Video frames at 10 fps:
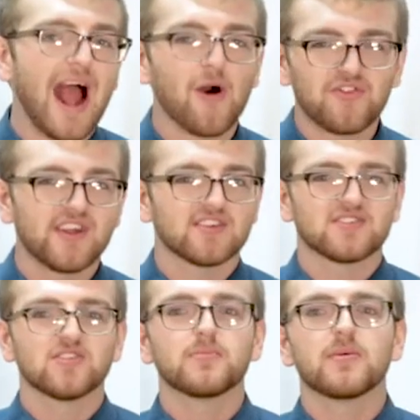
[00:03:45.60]
out there. It's
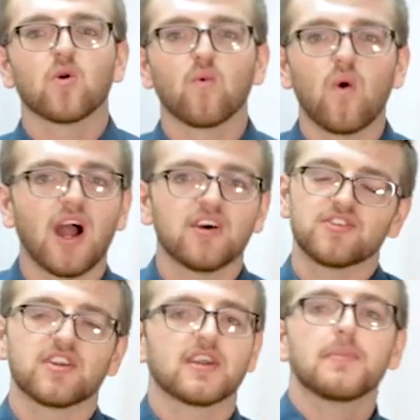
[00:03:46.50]
a little bit more wild.
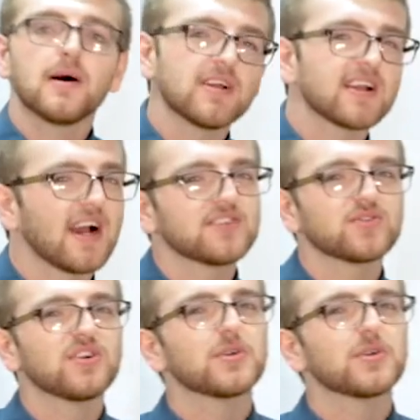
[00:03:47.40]
You're not at a public high school,